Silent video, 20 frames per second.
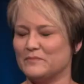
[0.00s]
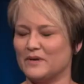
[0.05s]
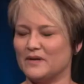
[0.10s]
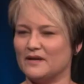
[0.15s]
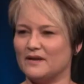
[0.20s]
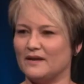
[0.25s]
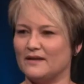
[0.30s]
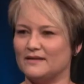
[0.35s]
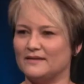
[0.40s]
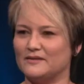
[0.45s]

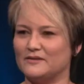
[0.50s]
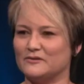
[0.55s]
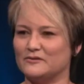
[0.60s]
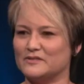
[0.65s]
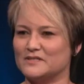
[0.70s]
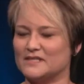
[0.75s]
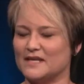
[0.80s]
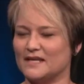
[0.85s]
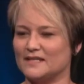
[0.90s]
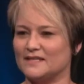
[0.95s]
But, you know,
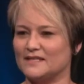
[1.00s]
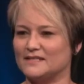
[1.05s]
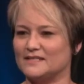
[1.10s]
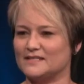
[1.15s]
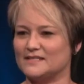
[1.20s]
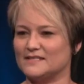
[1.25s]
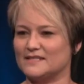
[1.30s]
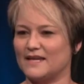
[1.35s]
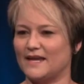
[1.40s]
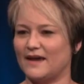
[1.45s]
sadly
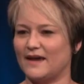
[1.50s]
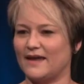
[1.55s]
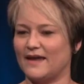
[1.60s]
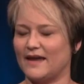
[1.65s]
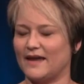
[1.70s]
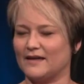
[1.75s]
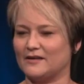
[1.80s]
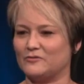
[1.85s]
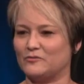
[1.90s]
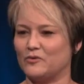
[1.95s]
to say, I
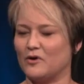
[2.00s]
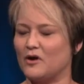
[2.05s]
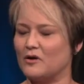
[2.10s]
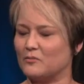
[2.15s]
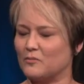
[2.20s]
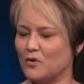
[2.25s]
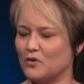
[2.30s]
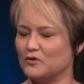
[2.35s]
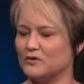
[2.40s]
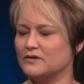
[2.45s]
had
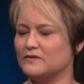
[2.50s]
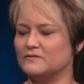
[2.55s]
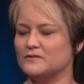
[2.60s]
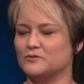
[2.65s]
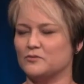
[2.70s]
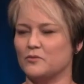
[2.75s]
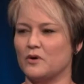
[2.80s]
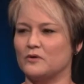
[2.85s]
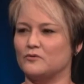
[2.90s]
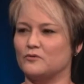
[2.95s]
wrong
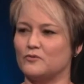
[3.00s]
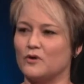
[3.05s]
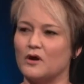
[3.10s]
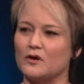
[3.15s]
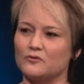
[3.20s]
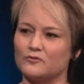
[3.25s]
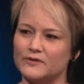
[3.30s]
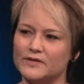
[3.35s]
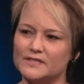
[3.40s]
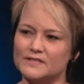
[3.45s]
motives,
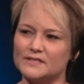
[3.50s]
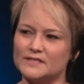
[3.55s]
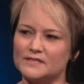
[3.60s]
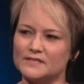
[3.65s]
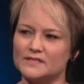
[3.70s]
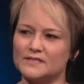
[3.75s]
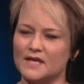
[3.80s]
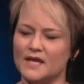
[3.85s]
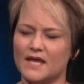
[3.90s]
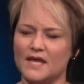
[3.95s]
wrong
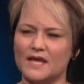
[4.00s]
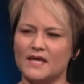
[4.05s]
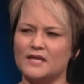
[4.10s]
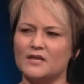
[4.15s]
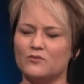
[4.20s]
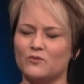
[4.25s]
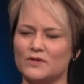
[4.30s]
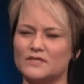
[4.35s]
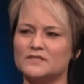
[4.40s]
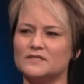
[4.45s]
reasons. And
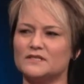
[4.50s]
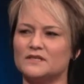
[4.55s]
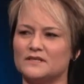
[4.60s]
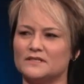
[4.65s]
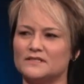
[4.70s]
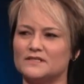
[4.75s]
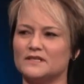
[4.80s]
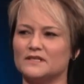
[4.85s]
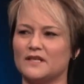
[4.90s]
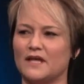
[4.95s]
it wasn't
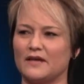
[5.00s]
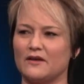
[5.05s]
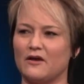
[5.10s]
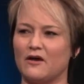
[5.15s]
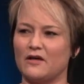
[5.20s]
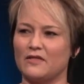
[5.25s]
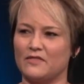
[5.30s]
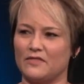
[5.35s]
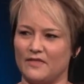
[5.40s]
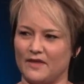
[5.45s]
until I
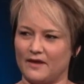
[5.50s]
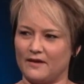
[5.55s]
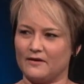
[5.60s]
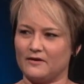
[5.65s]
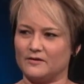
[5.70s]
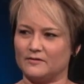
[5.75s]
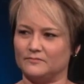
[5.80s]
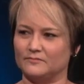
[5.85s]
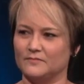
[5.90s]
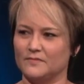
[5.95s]
got
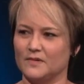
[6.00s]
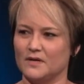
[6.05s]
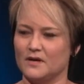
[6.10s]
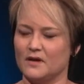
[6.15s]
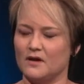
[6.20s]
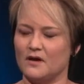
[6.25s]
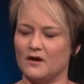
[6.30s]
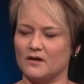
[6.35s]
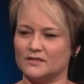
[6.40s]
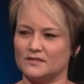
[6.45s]
there,
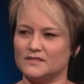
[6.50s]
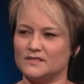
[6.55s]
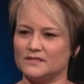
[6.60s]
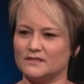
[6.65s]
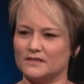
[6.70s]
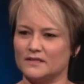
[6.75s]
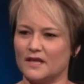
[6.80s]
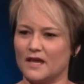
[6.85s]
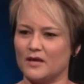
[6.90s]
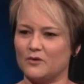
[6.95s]

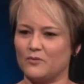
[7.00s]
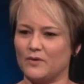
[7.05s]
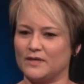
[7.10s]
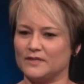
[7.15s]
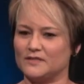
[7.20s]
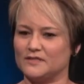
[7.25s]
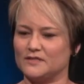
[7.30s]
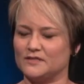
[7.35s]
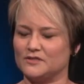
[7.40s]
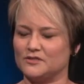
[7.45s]
until I
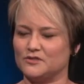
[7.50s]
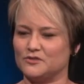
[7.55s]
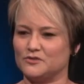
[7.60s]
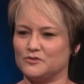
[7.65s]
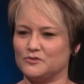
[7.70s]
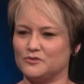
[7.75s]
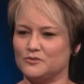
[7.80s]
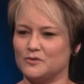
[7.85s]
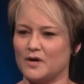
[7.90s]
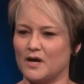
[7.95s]
went
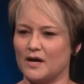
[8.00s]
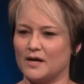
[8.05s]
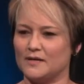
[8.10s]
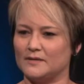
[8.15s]
into